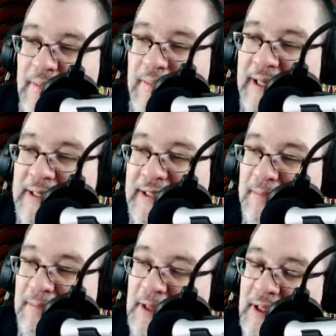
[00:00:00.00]
make some
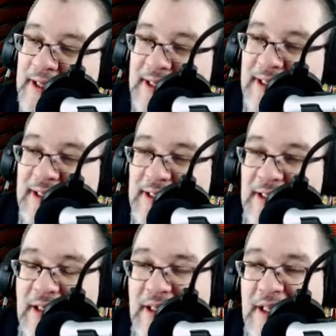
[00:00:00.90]
money,
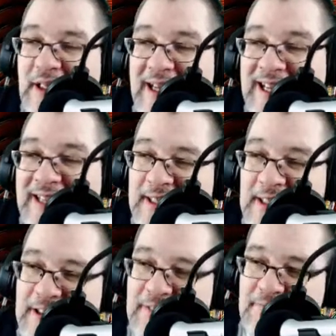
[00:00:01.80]
and I think
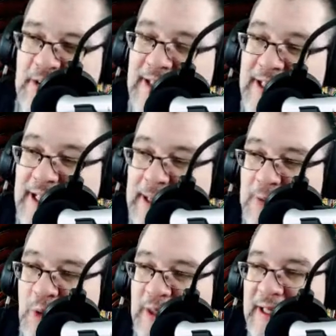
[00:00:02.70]
if they keep
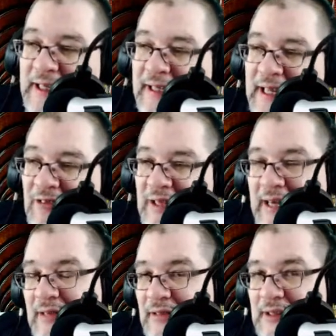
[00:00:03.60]
going down that
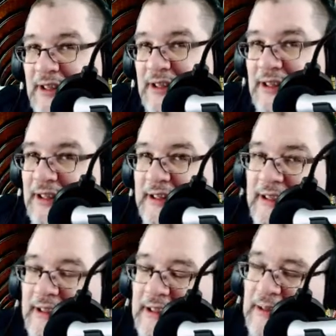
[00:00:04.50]
route, it's going to
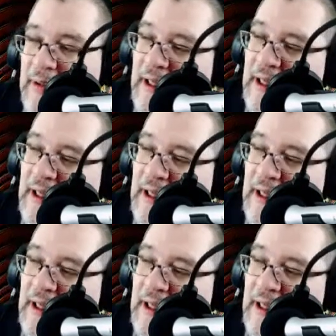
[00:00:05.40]
change them a